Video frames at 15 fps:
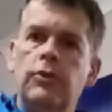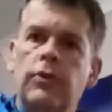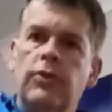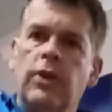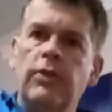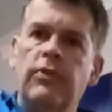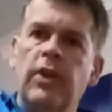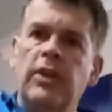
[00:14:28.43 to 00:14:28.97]

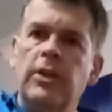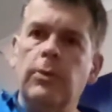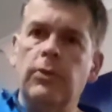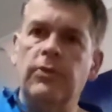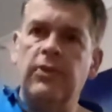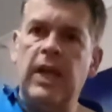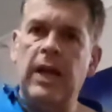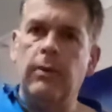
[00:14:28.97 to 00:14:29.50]
continual
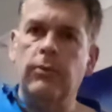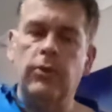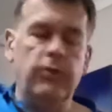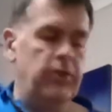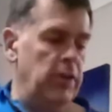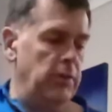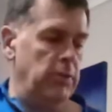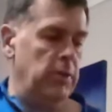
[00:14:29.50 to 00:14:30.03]
sound
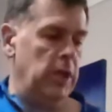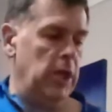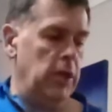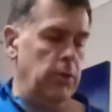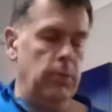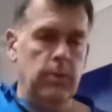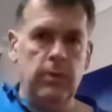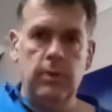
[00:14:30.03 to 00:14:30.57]
until
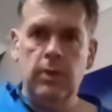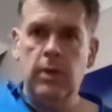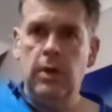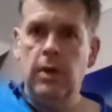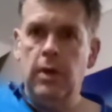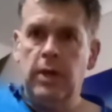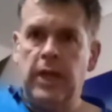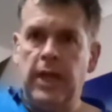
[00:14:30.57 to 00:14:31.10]
you
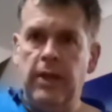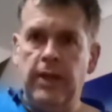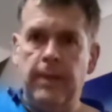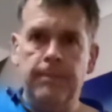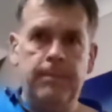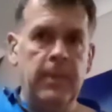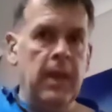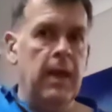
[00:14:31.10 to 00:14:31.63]
kill it.
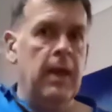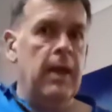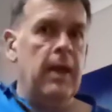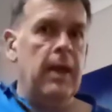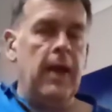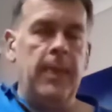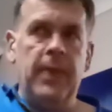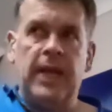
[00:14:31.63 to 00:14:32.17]

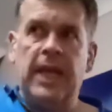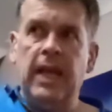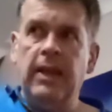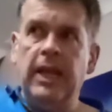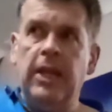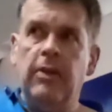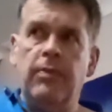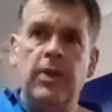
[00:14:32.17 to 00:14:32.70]
And the
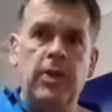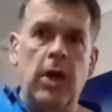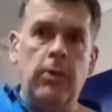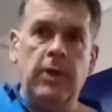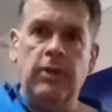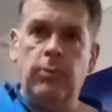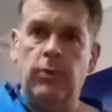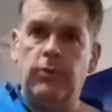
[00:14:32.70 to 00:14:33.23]
killing of the note
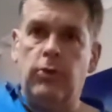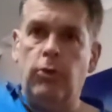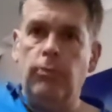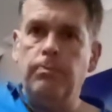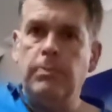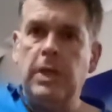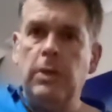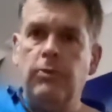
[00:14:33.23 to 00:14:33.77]
is what's called
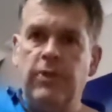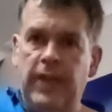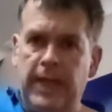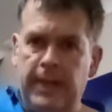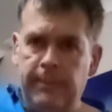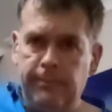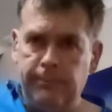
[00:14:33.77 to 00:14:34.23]
muting.